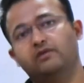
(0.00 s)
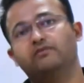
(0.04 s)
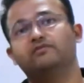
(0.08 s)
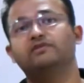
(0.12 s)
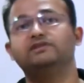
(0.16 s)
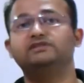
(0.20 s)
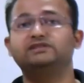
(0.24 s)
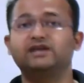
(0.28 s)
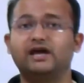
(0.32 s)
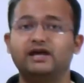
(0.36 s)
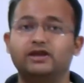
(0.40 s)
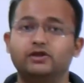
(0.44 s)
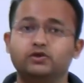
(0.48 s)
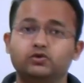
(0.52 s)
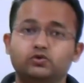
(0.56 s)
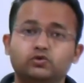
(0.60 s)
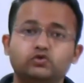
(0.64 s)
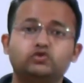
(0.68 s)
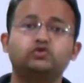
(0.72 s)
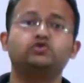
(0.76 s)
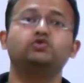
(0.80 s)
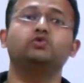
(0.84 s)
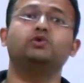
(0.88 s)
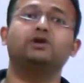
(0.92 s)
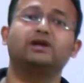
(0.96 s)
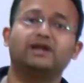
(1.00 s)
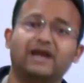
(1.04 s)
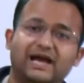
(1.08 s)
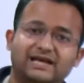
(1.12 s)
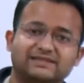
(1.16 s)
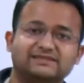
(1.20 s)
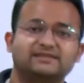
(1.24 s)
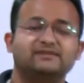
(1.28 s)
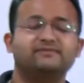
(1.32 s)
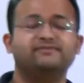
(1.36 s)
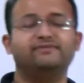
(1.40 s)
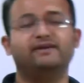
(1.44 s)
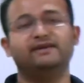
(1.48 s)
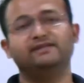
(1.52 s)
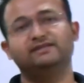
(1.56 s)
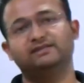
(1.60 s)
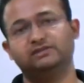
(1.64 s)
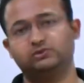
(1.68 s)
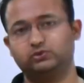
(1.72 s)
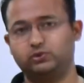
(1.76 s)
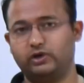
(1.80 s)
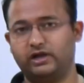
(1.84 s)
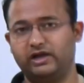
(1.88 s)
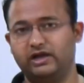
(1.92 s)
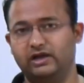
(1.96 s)
which are used to classify
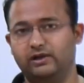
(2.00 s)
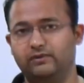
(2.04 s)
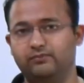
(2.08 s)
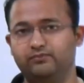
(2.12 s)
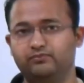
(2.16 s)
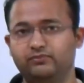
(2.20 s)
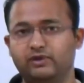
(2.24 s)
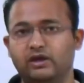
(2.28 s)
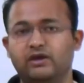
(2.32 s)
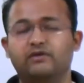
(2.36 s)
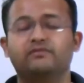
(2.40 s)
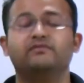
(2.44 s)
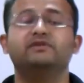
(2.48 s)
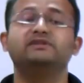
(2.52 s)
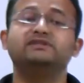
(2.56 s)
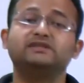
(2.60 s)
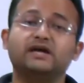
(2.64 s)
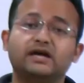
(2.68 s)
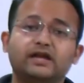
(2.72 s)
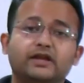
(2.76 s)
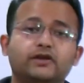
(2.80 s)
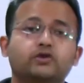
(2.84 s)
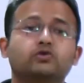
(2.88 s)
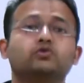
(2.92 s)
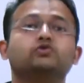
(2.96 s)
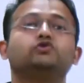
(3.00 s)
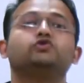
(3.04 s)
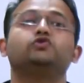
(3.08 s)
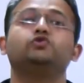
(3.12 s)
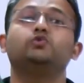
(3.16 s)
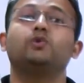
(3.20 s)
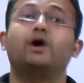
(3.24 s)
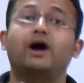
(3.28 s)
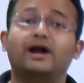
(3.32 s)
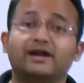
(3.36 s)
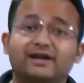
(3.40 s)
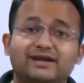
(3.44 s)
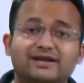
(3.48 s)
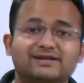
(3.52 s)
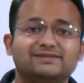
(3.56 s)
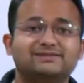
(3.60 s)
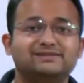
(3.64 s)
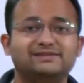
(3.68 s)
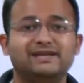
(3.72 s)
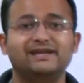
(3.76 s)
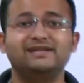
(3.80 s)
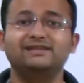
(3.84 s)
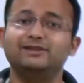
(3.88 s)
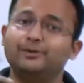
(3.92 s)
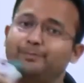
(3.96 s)
the soil which are used to
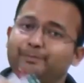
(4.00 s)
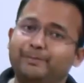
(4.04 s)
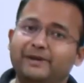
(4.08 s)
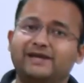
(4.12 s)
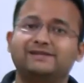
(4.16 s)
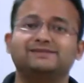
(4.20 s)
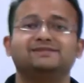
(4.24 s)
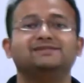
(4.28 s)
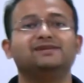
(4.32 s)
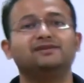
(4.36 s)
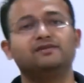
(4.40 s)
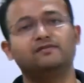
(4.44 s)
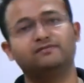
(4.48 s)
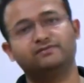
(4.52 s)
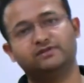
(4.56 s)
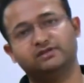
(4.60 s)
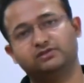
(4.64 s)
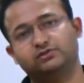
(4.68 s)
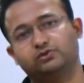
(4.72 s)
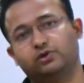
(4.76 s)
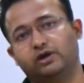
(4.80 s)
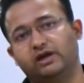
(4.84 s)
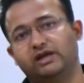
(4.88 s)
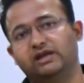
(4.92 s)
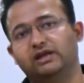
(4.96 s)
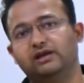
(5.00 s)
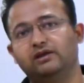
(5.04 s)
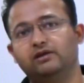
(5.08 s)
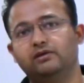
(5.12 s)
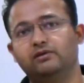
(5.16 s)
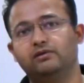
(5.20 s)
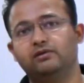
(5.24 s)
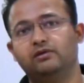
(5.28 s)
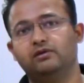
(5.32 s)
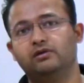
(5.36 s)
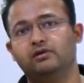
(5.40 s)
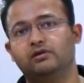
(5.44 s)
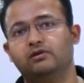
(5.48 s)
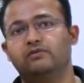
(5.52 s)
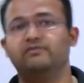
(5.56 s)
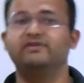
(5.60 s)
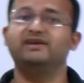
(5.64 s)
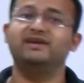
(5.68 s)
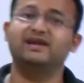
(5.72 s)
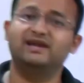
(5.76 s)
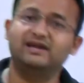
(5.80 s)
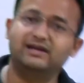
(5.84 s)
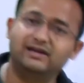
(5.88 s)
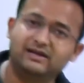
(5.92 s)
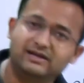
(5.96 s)
understand the picture of the soil we
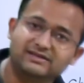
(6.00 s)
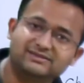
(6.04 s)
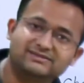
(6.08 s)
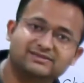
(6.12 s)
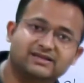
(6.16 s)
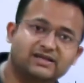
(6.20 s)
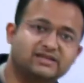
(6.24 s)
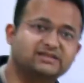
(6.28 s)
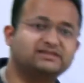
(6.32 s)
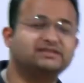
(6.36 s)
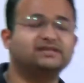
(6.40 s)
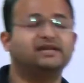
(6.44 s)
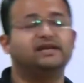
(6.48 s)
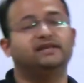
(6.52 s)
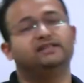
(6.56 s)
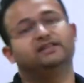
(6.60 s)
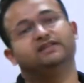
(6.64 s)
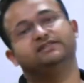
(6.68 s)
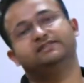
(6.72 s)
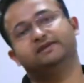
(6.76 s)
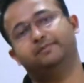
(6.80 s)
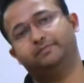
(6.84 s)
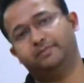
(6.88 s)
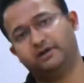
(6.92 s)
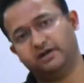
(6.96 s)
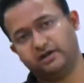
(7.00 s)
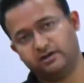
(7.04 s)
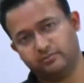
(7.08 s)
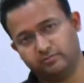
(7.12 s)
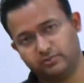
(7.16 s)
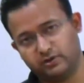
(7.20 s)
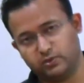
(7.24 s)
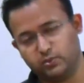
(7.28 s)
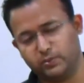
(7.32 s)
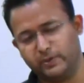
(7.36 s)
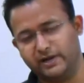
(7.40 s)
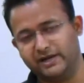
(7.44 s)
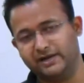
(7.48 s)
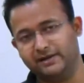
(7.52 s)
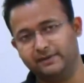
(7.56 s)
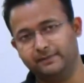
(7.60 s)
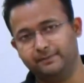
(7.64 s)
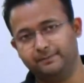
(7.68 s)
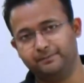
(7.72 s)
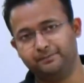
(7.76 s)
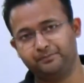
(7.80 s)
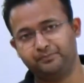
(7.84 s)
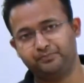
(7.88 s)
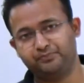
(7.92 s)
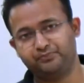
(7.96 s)
can discuss in the chapter number 1